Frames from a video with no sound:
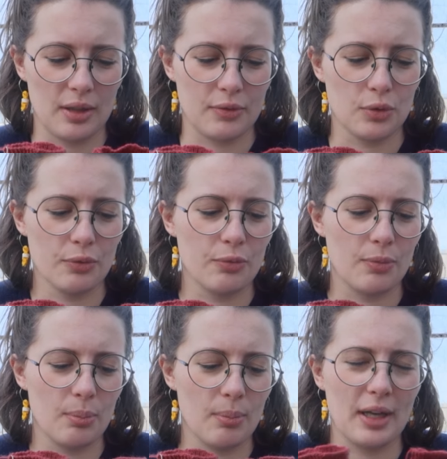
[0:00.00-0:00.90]
if you've
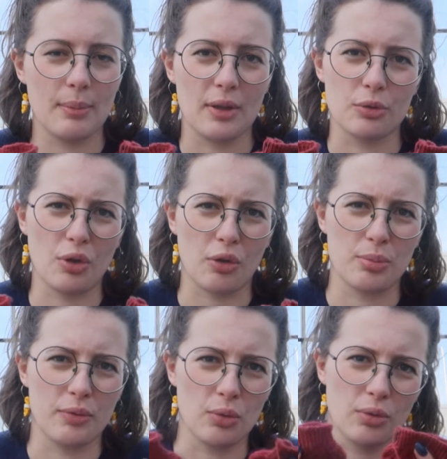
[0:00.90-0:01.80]
made a pair of socks
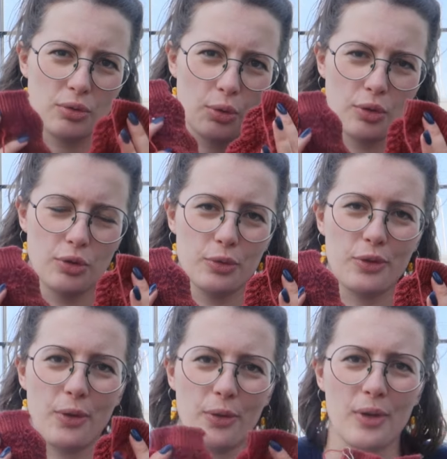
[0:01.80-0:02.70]
before, you can use
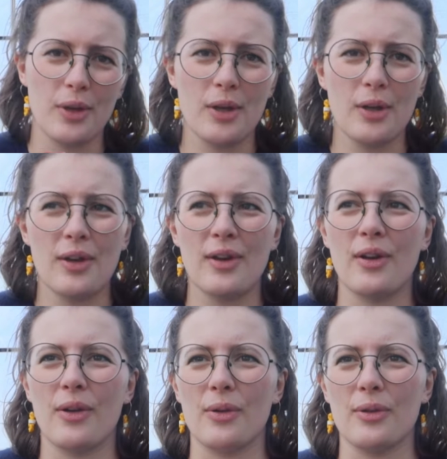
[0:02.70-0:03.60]
her
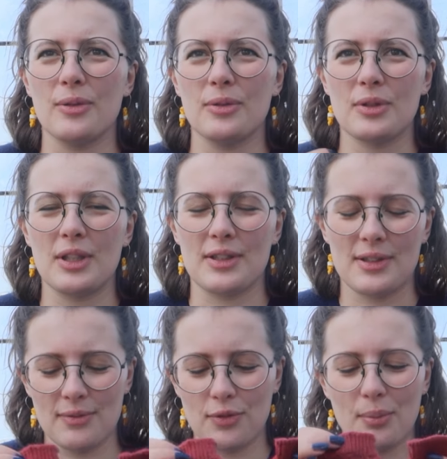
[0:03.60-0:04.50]
her
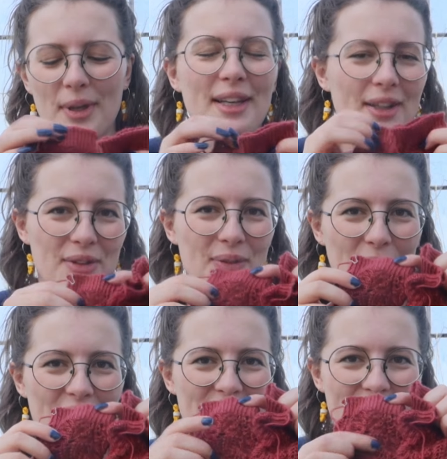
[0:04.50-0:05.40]
it's for me as
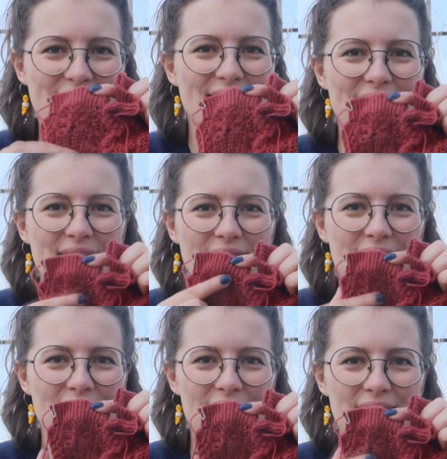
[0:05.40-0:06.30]
well it's
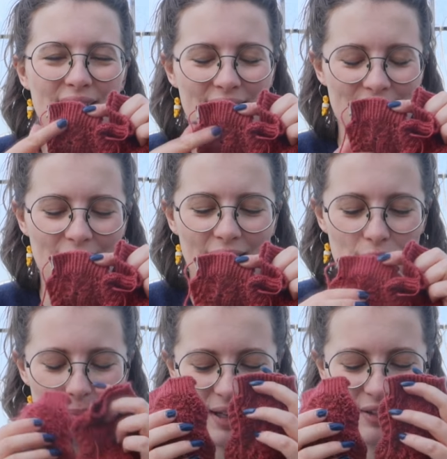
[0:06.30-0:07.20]
the it's the
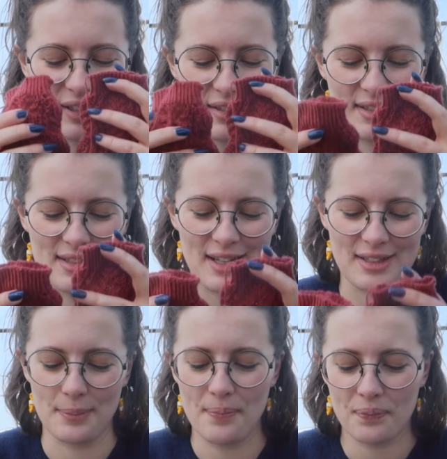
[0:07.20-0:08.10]
lace pattern that's
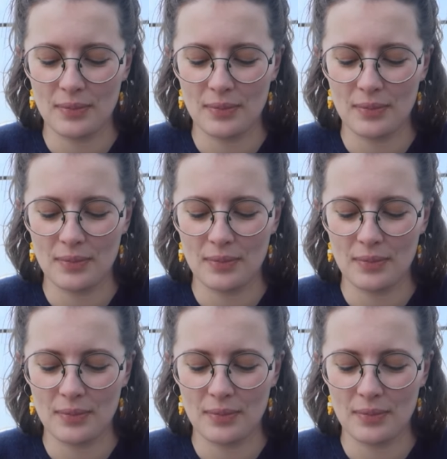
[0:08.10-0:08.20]
exciting